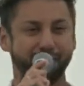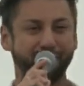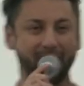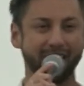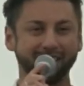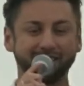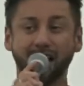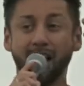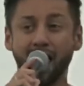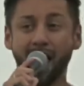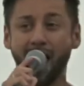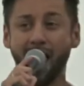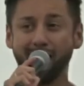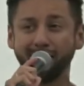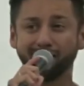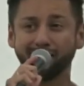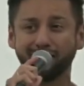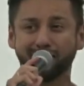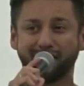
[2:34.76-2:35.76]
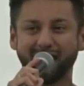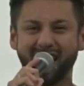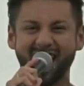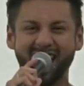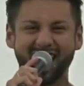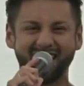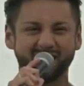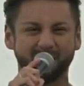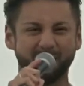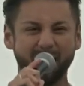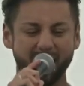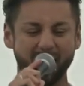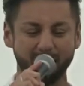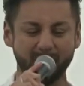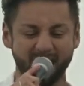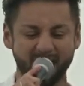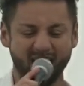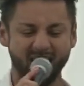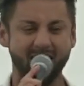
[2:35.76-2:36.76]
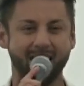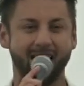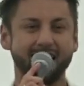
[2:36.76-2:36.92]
first and said, baby,